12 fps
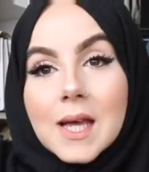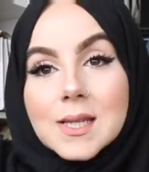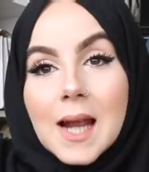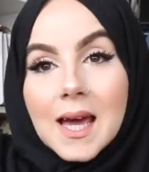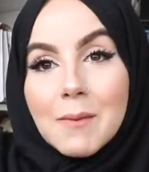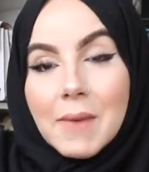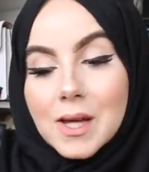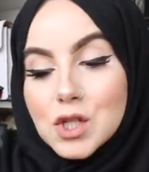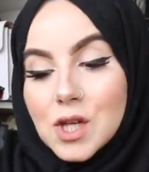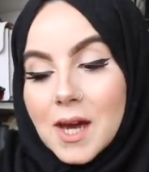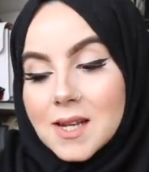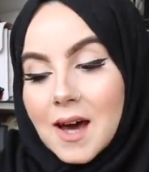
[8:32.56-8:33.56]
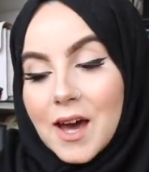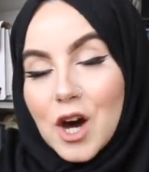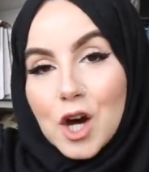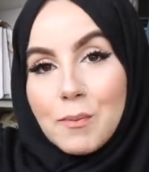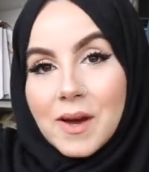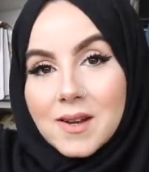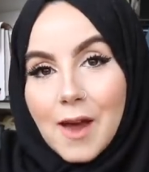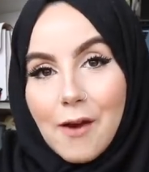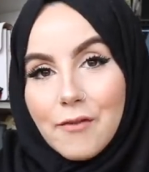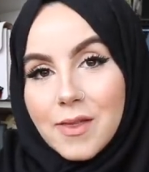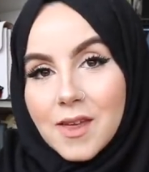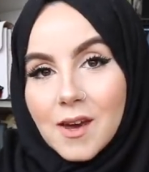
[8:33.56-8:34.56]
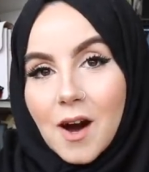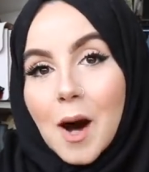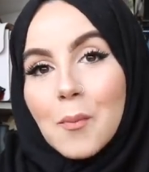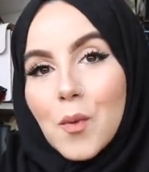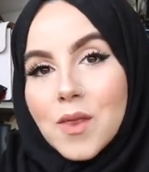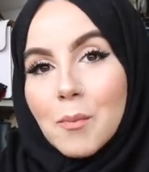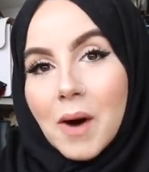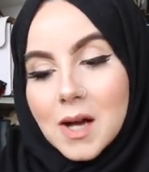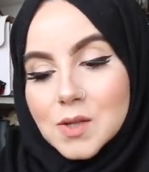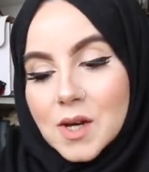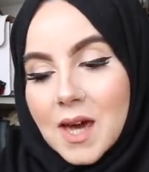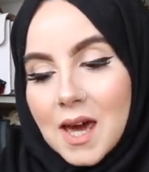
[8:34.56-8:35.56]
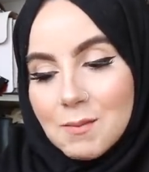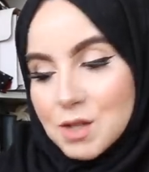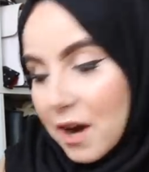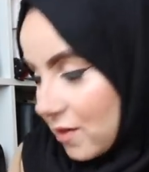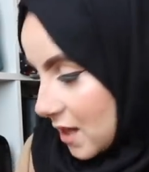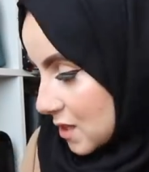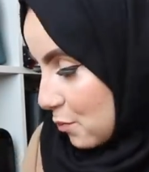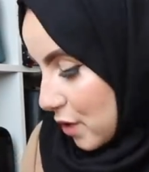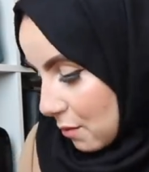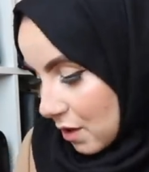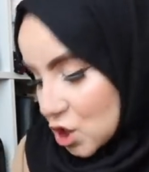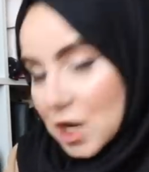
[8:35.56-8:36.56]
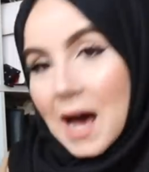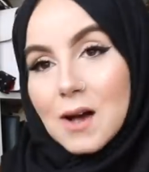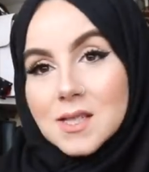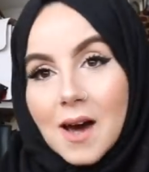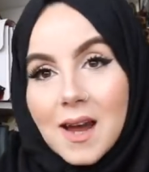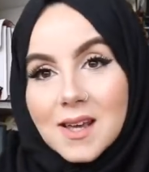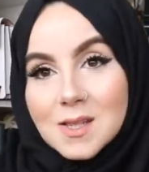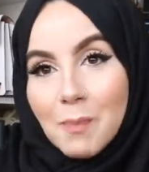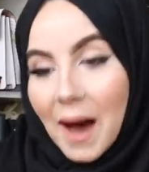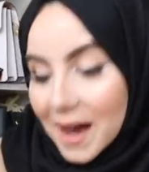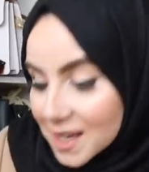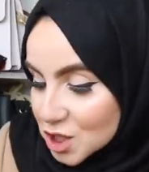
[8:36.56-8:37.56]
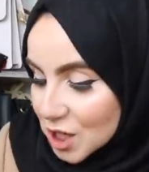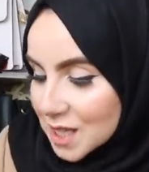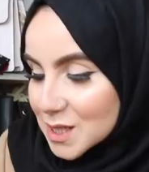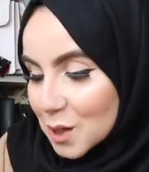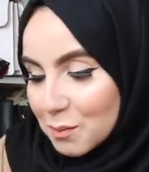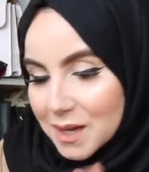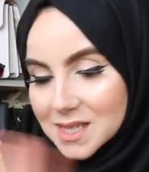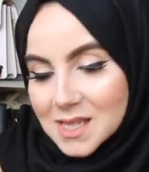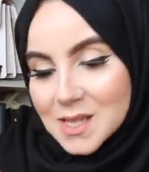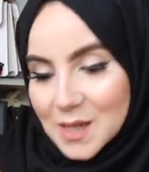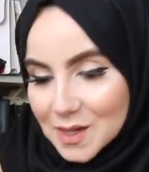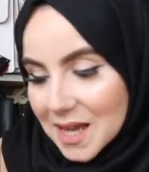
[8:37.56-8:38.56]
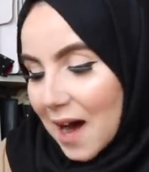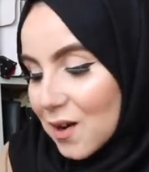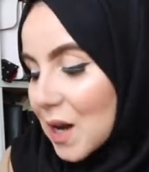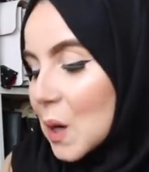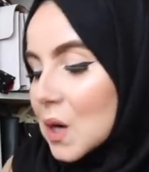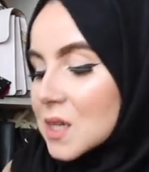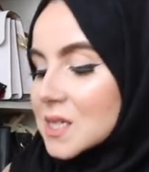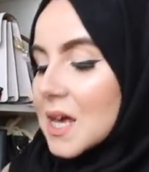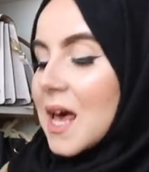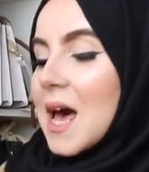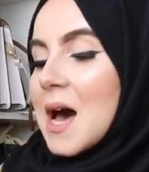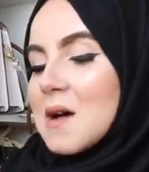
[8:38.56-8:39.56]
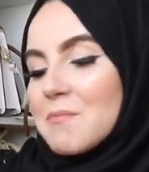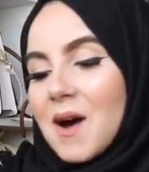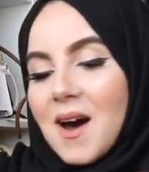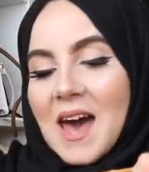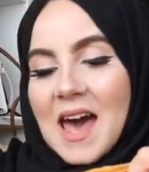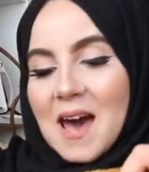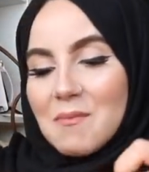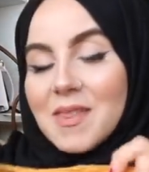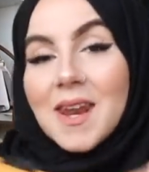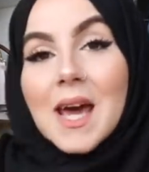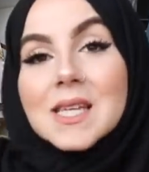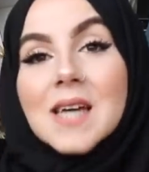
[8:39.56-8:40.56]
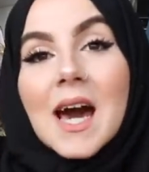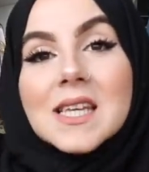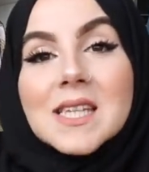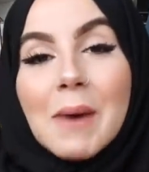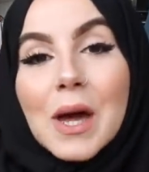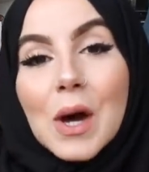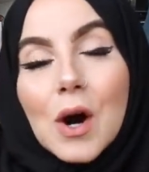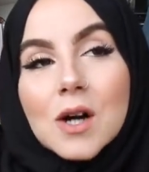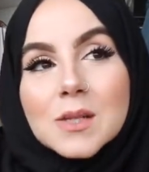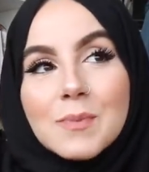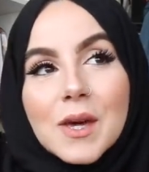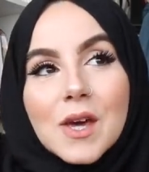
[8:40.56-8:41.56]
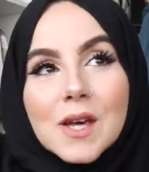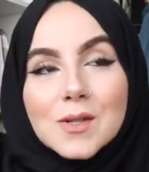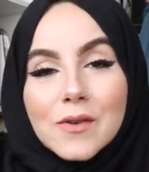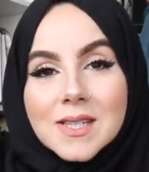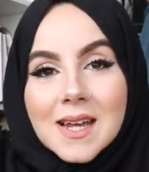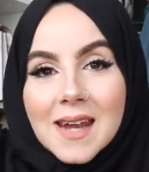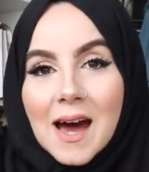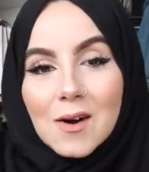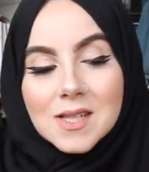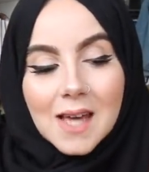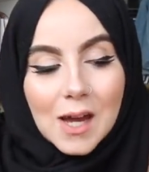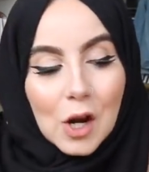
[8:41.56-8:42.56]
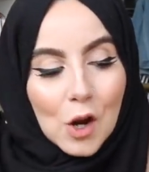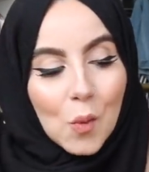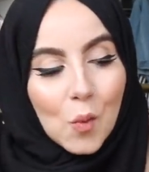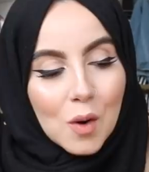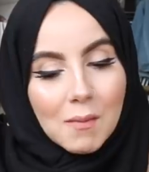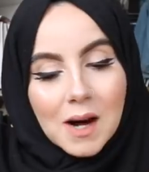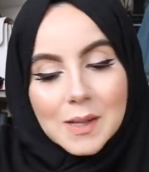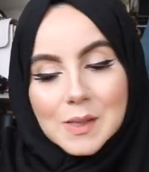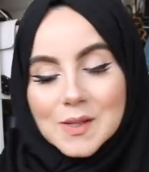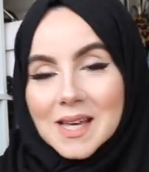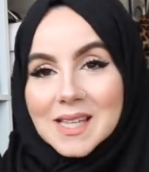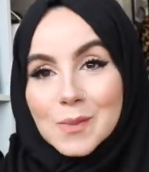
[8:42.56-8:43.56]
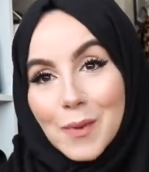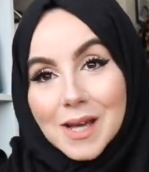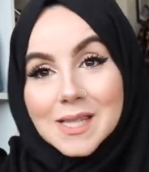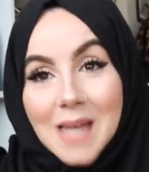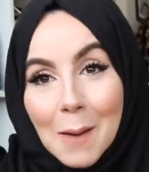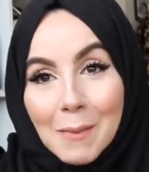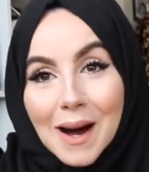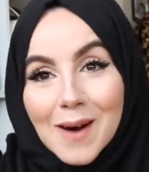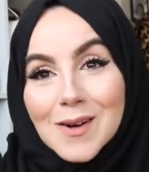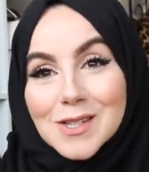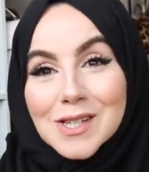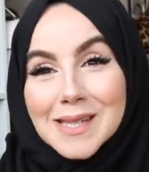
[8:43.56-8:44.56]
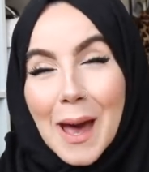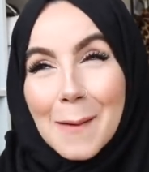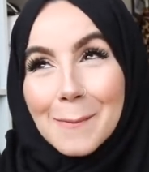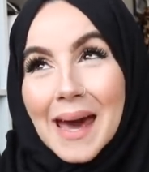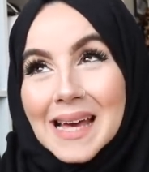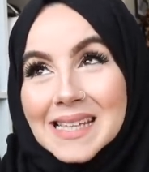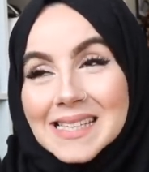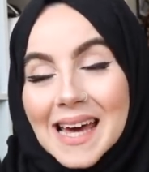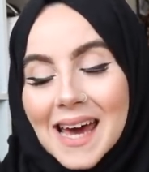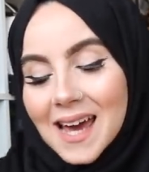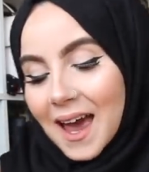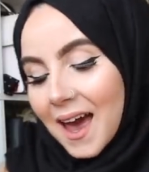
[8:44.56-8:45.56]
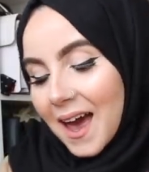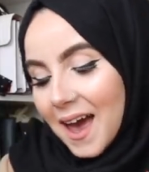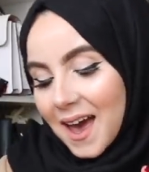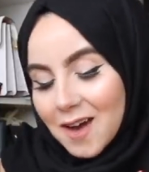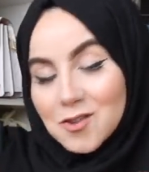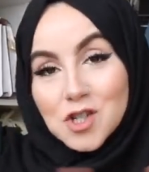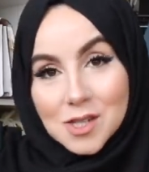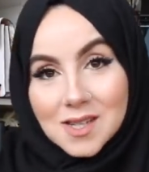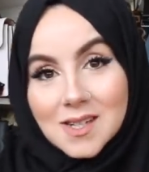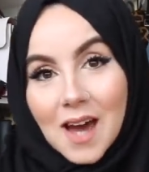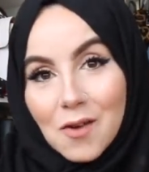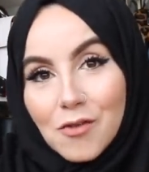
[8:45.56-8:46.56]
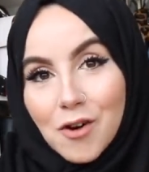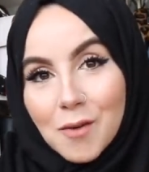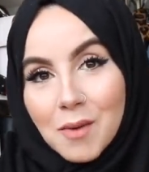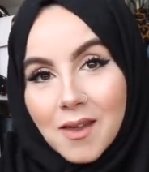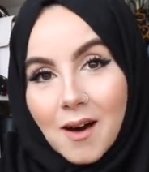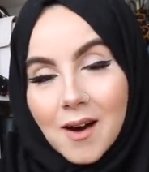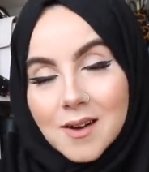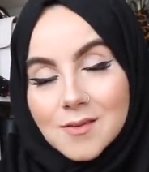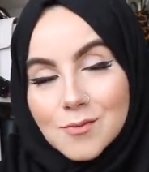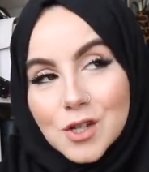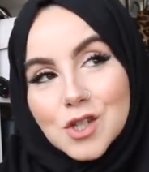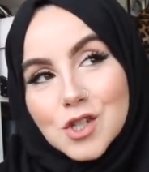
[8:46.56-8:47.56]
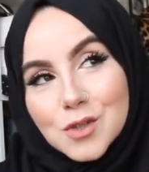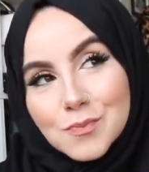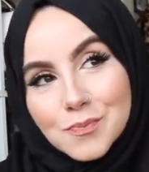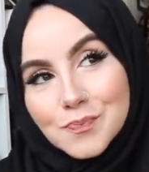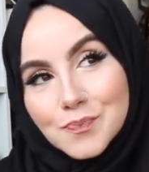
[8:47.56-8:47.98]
It's like I mentioned, I opened everything up when the parcel came, so everything's pretty much outside its packaging, so please excuse how it looks. But the next item I got, because obviously now it's like a lot warmer, so it's like spring summer, which is amazing, just in time for Ramadan, which